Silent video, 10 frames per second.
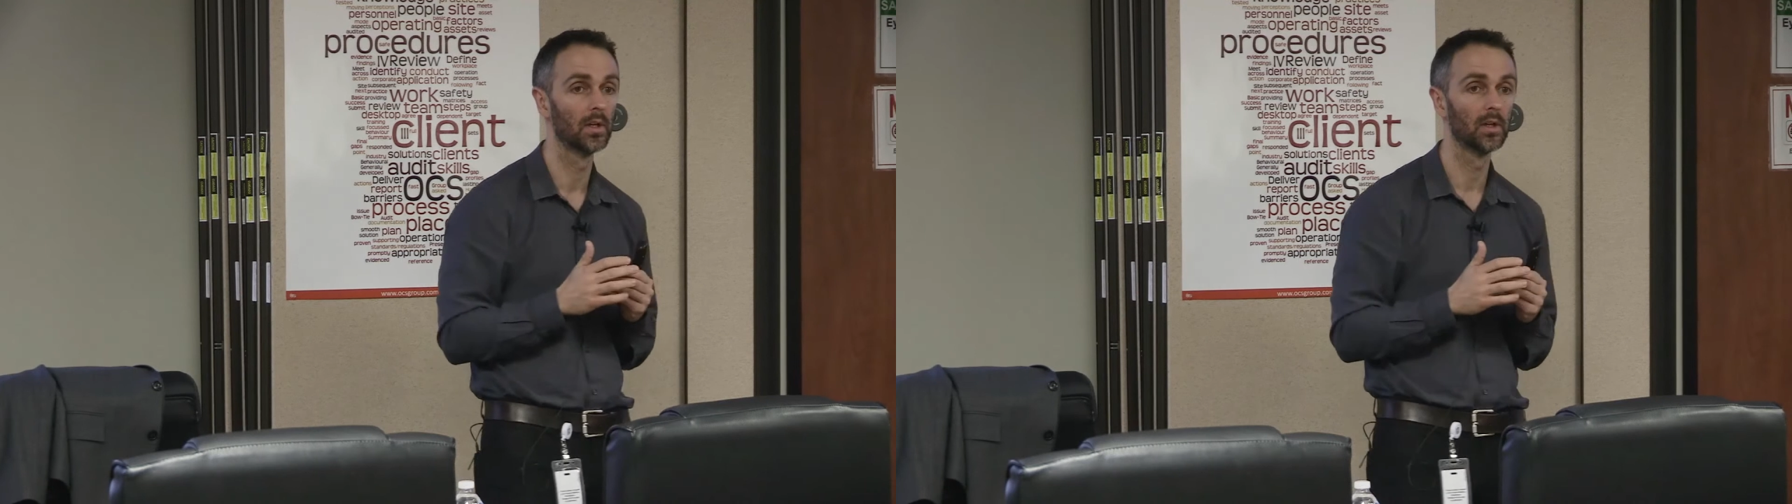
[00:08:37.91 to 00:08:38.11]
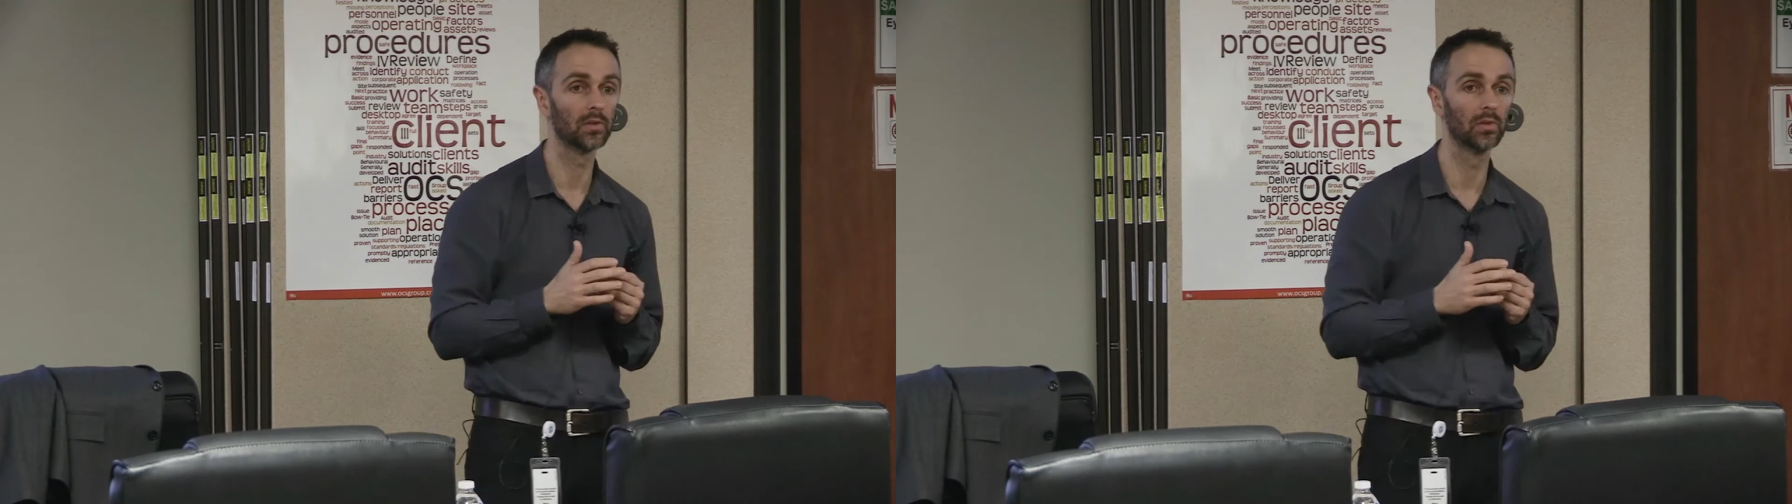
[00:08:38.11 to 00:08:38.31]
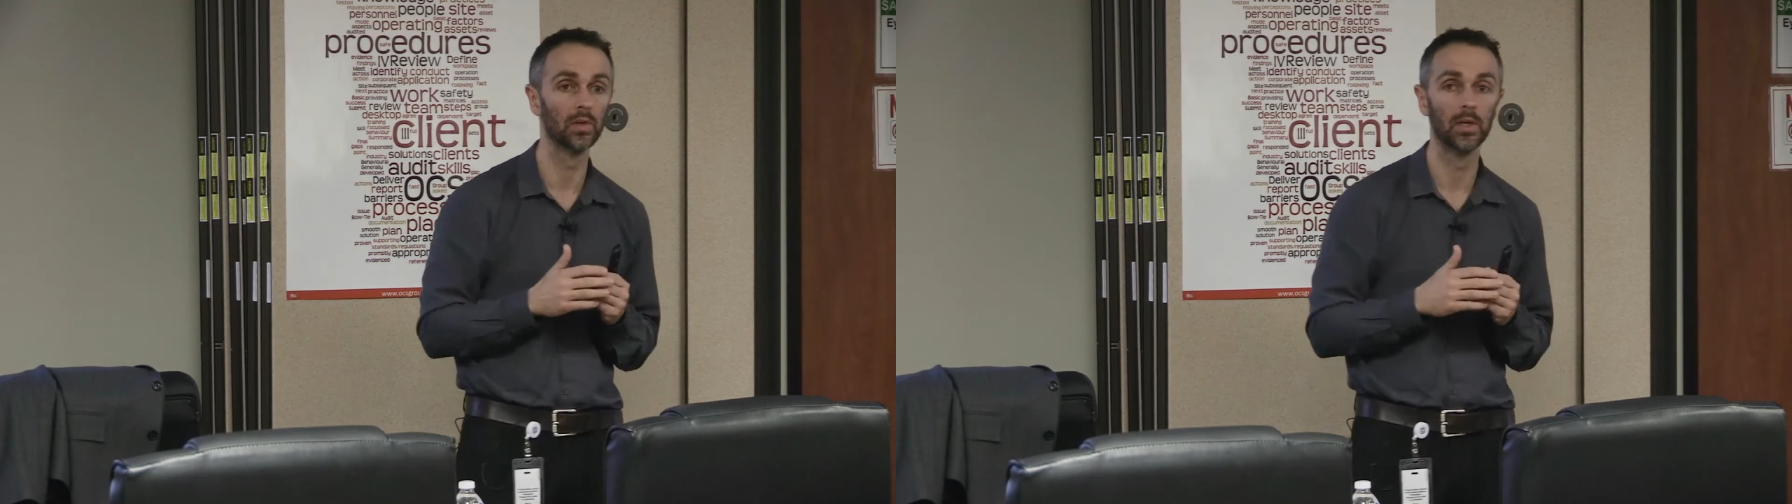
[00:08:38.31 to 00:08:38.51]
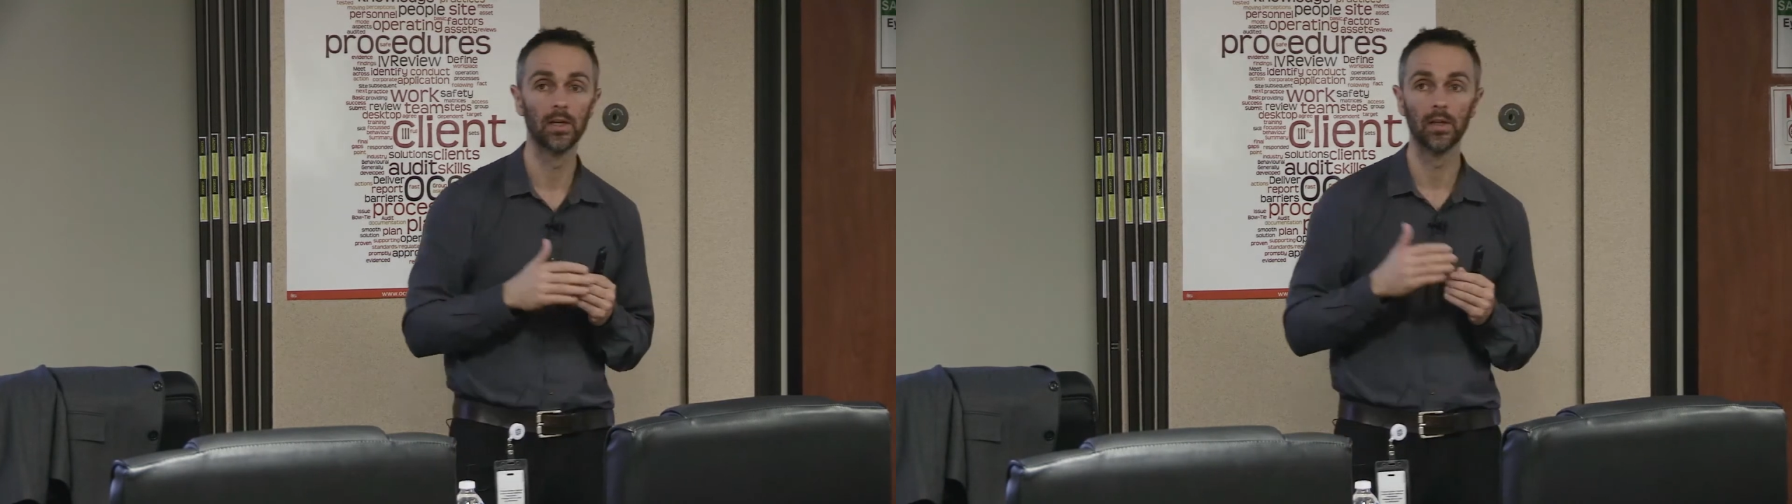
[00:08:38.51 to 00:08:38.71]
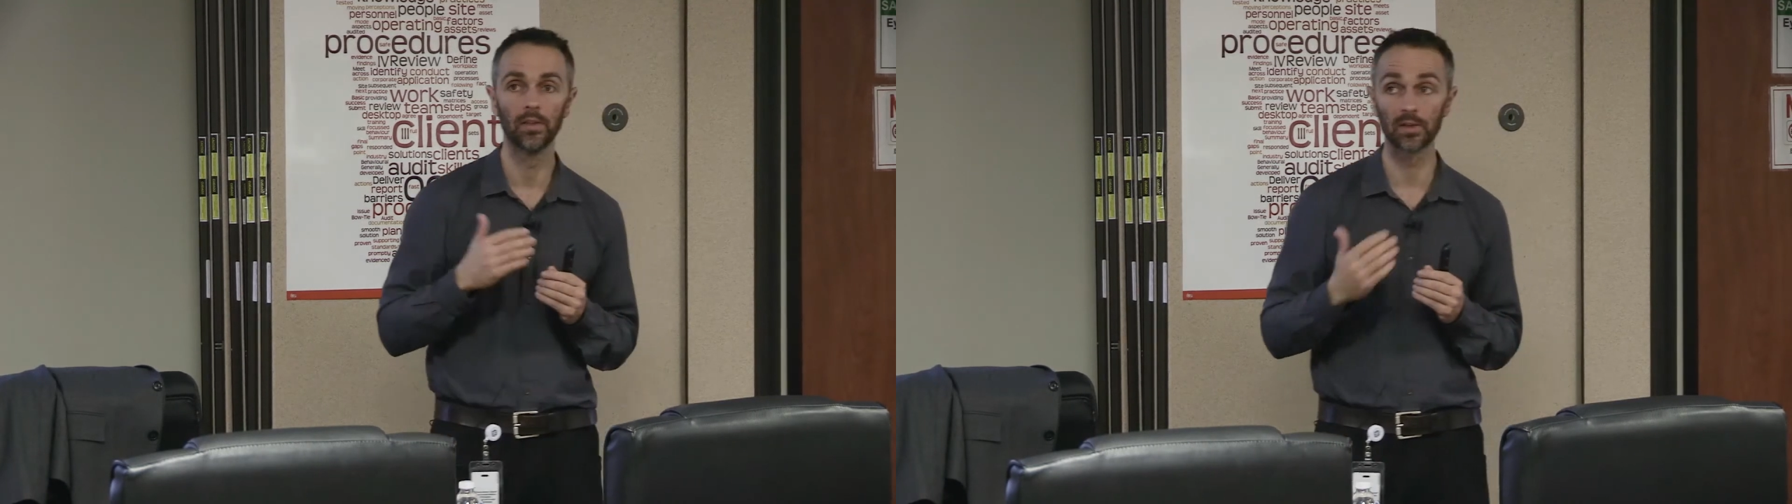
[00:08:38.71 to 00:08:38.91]
So
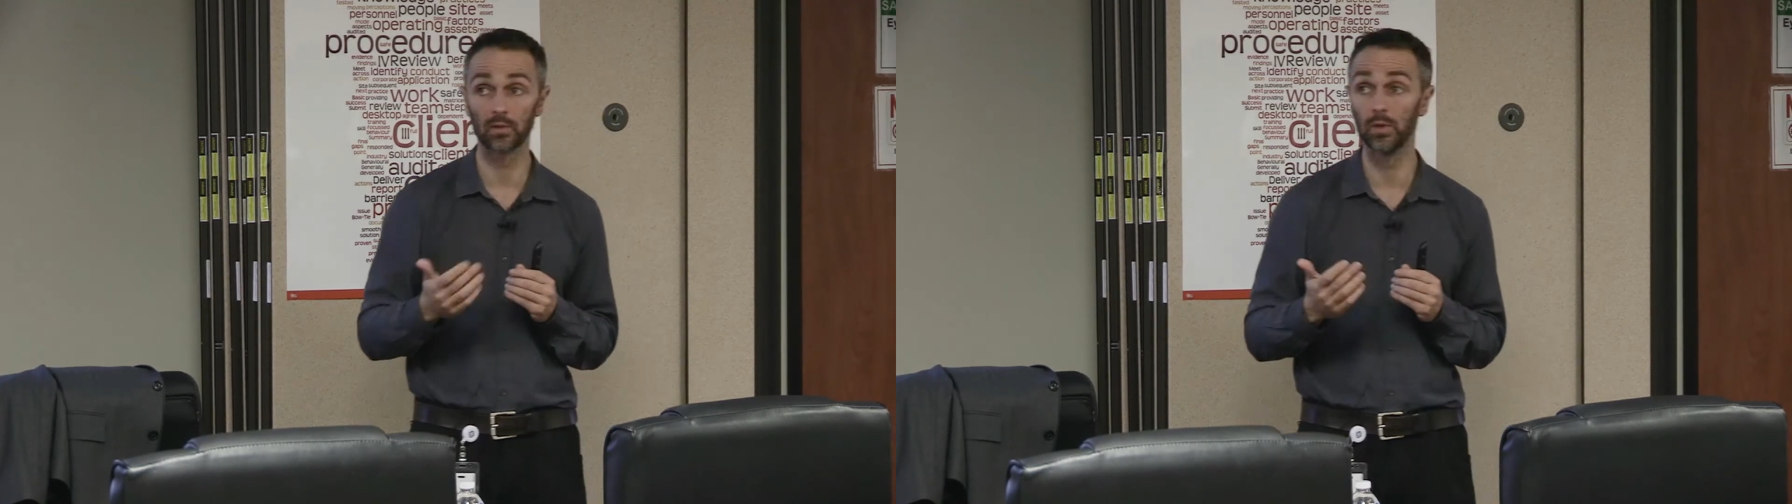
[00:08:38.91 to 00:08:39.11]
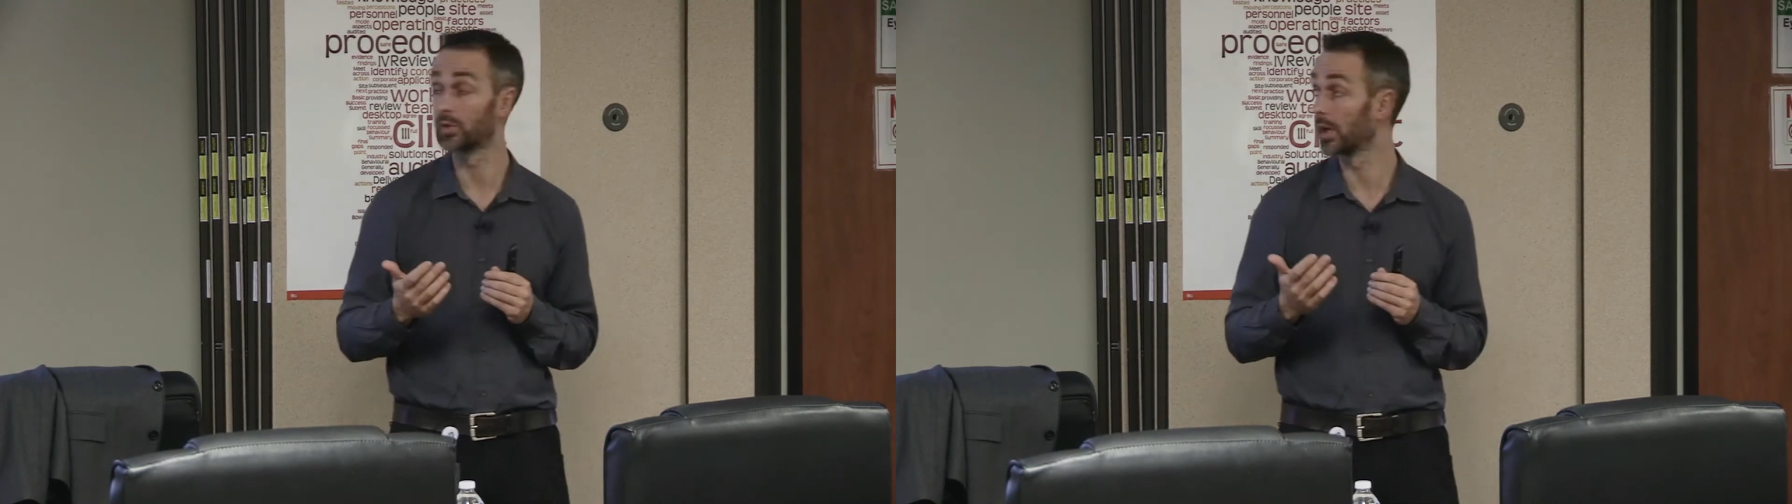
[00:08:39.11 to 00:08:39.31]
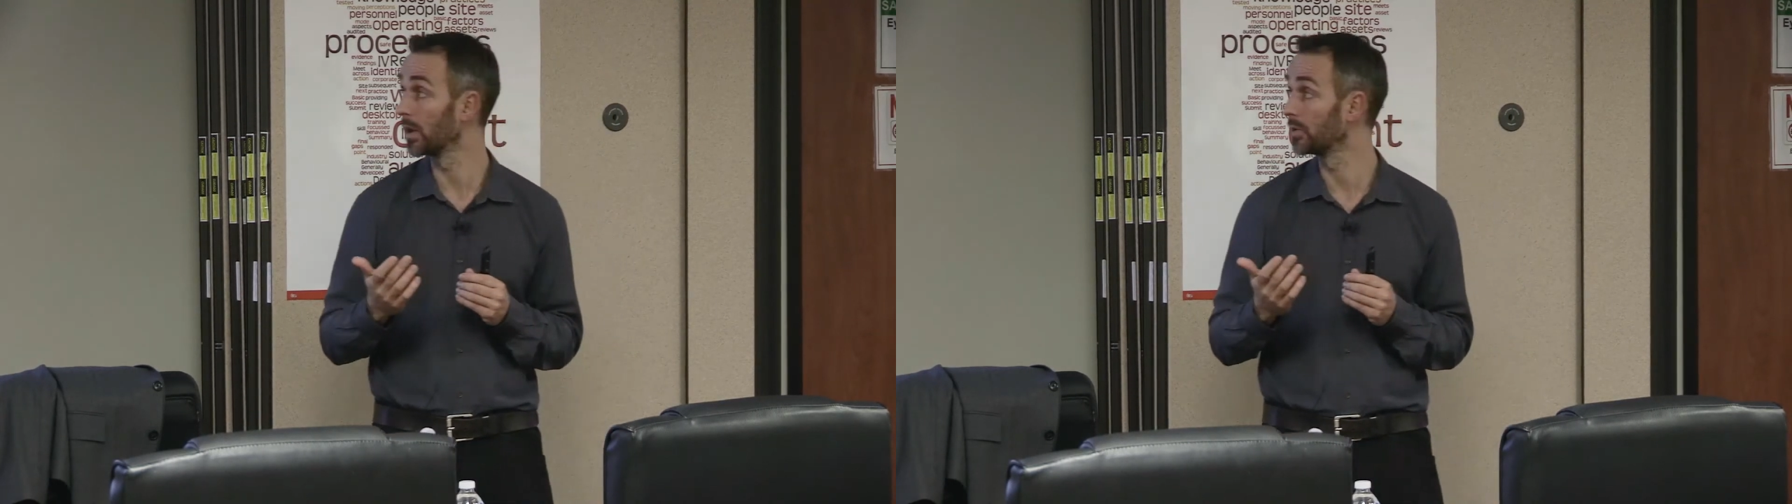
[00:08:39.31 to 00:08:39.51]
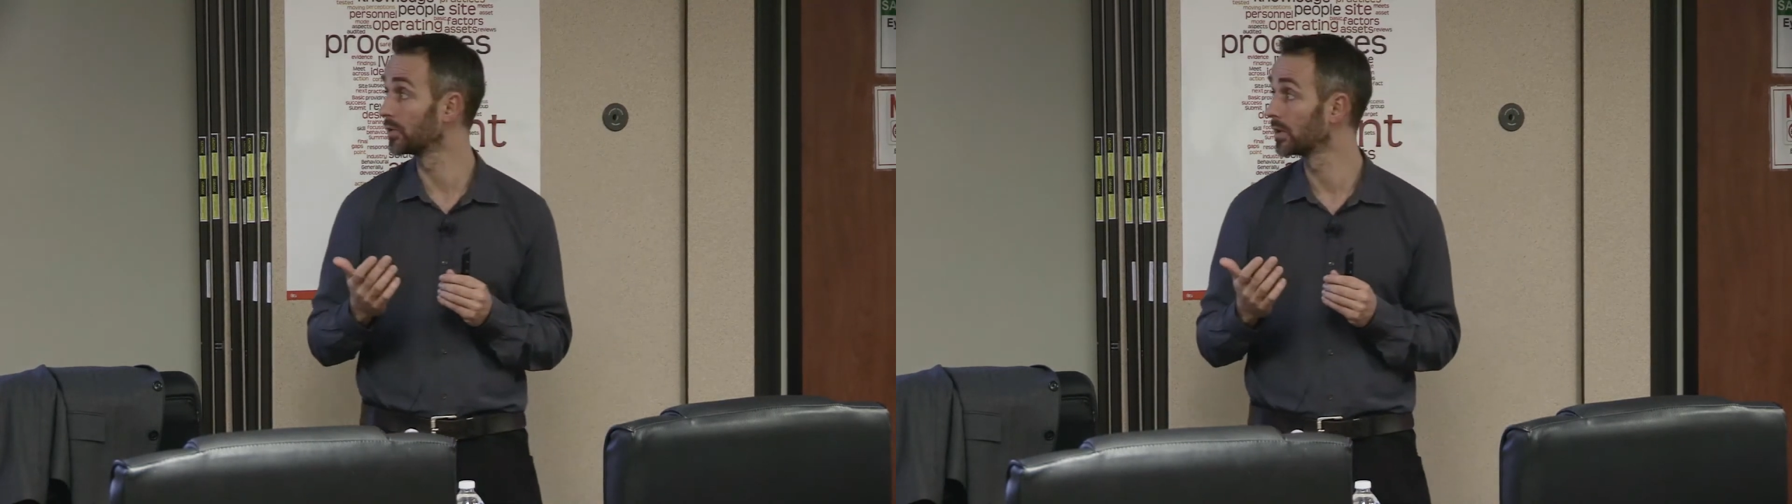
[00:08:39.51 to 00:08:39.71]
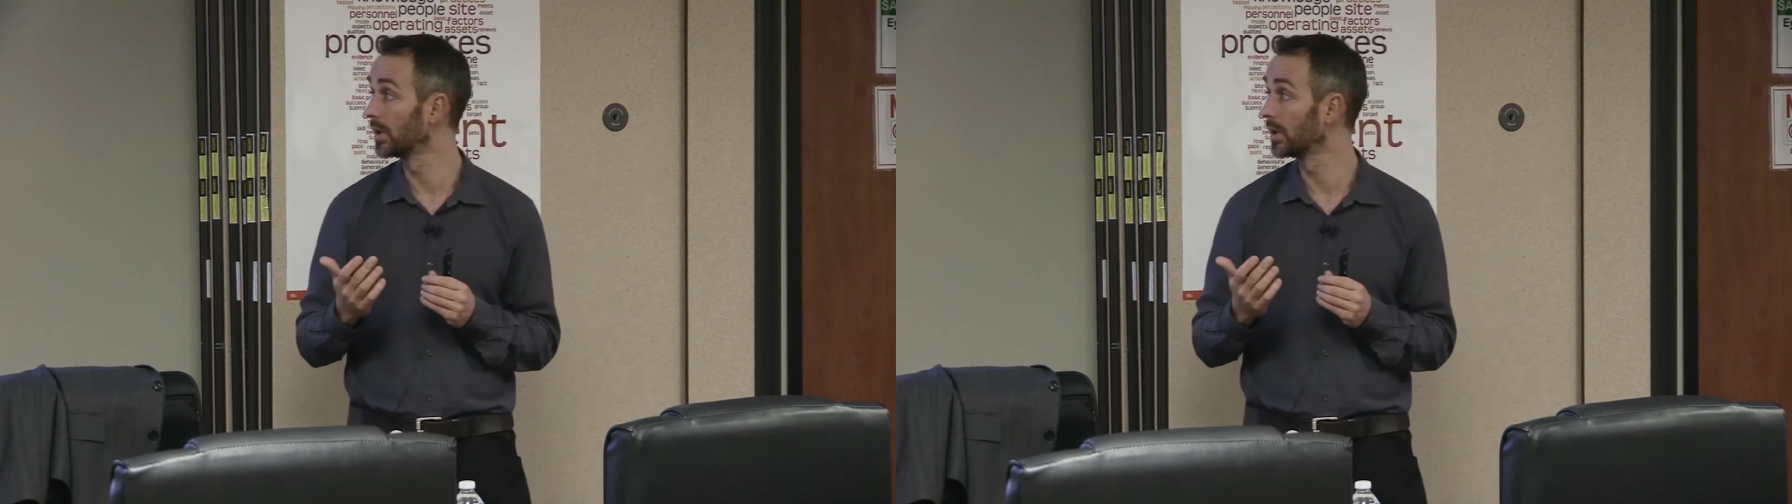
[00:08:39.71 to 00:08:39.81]
that's a real challenge.